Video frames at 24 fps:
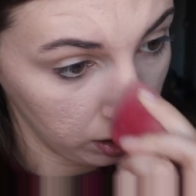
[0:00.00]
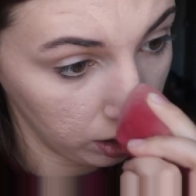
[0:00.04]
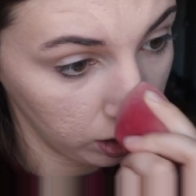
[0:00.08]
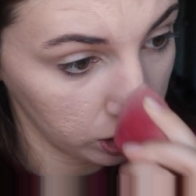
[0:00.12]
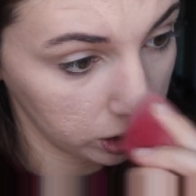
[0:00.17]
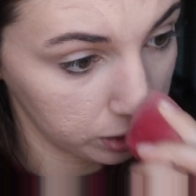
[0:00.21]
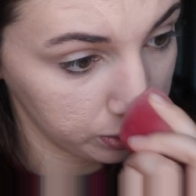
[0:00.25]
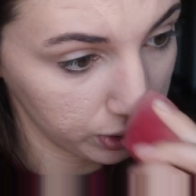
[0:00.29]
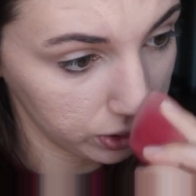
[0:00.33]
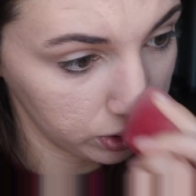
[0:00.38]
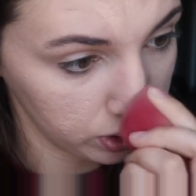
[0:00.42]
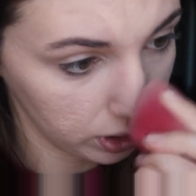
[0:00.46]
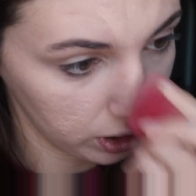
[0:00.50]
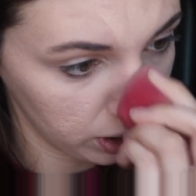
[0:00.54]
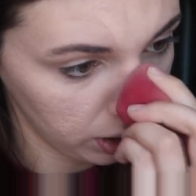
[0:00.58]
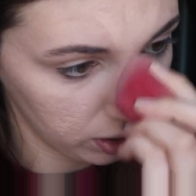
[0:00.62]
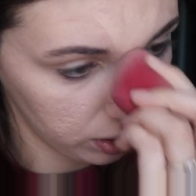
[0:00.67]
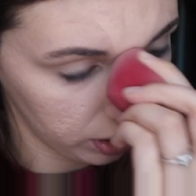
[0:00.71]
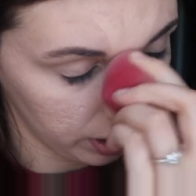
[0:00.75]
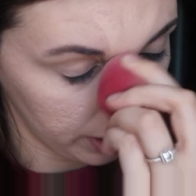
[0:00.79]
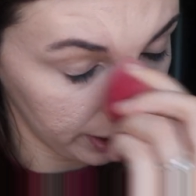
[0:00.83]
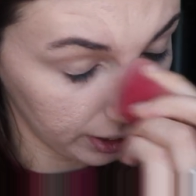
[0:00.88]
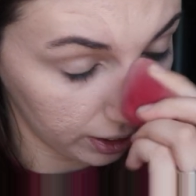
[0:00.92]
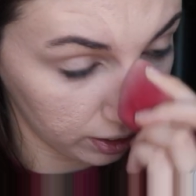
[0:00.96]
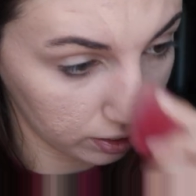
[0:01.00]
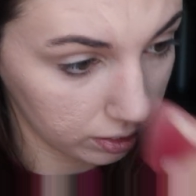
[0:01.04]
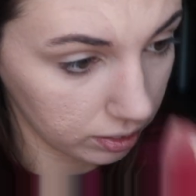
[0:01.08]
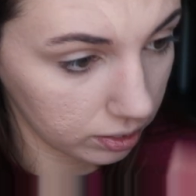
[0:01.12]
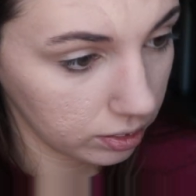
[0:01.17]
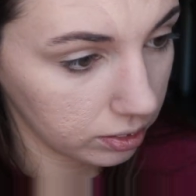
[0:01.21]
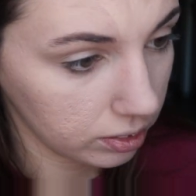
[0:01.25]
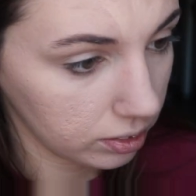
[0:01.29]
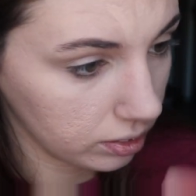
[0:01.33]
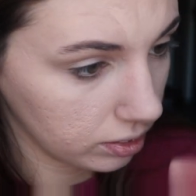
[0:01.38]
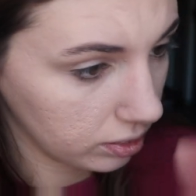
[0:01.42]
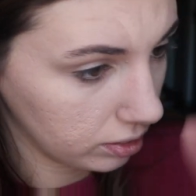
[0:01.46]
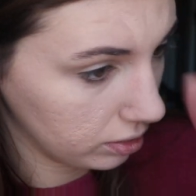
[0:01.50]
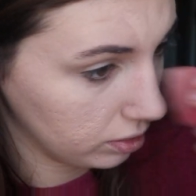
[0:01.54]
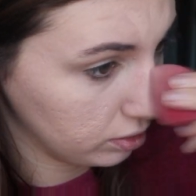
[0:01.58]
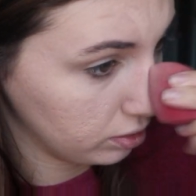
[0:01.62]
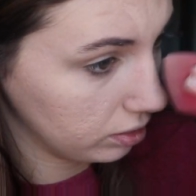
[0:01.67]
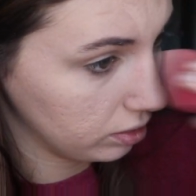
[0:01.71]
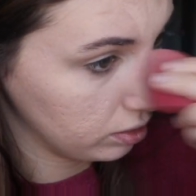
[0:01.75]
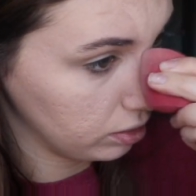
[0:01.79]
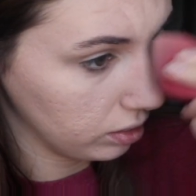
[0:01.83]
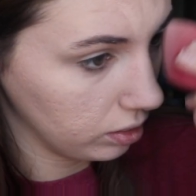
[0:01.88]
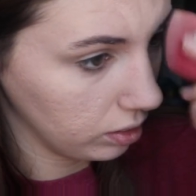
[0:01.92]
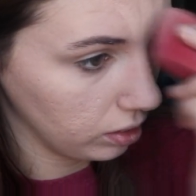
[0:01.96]
You're supposed to go like
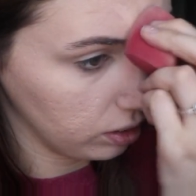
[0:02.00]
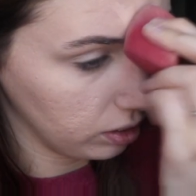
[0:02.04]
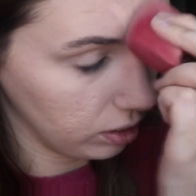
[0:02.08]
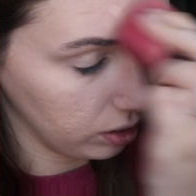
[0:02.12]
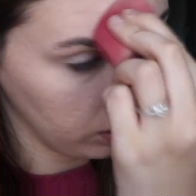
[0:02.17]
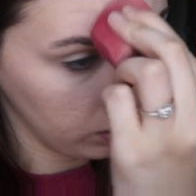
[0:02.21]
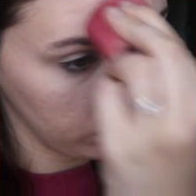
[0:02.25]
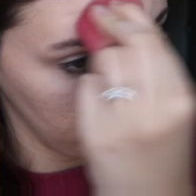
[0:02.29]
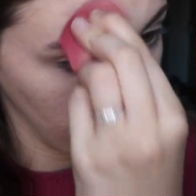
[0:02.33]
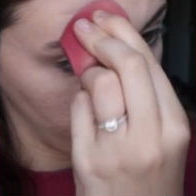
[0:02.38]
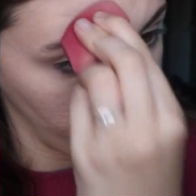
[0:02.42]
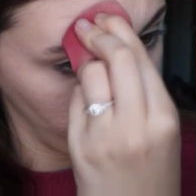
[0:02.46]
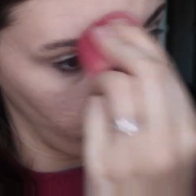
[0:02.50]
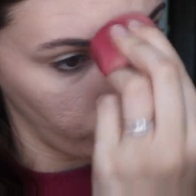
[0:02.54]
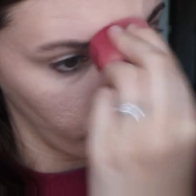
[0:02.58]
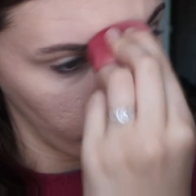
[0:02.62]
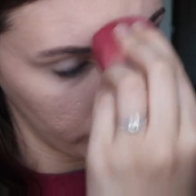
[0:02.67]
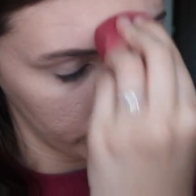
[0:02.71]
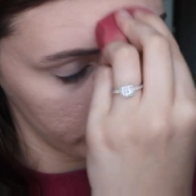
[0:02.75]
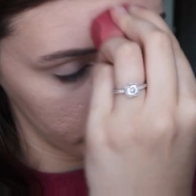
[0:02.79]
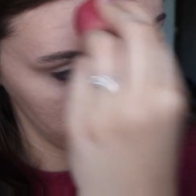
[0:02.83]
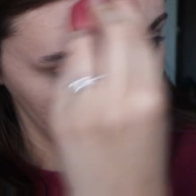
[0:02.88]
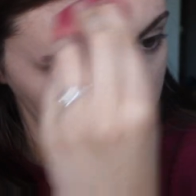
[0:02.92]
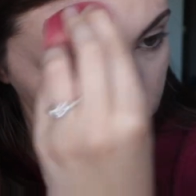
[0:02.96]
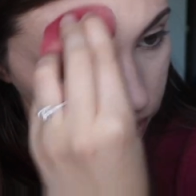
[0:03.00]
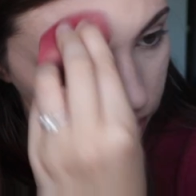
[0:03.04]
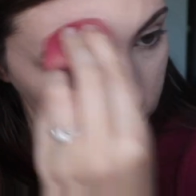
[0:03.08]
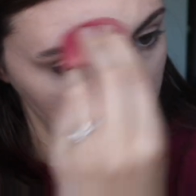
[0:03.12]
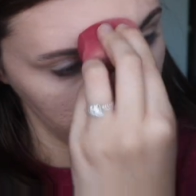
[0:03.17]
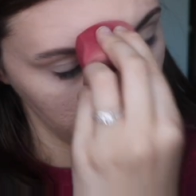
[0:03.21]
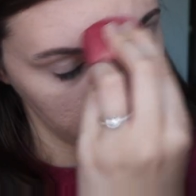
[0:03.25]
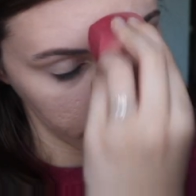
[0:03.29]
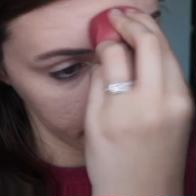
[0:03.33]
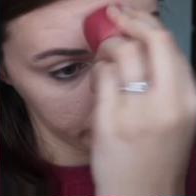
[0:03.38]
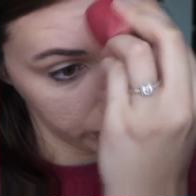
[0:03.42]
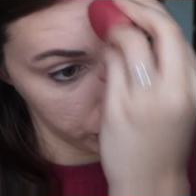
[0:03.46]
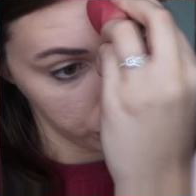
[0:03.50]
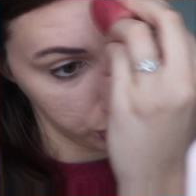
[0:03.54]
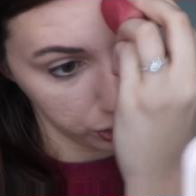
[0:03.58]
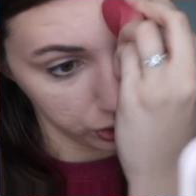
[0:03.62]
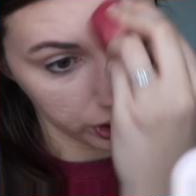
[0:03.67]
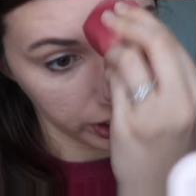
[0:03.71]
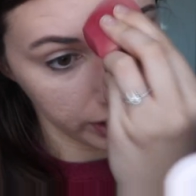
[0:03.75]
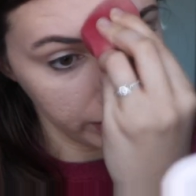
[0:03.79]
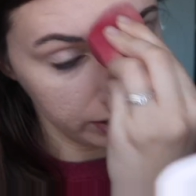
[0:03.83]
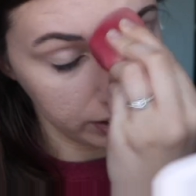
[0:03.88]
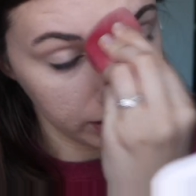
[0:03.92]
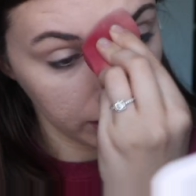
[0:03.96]
or like 2
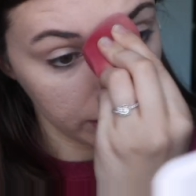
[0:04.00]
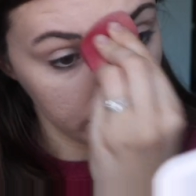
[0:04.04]
shades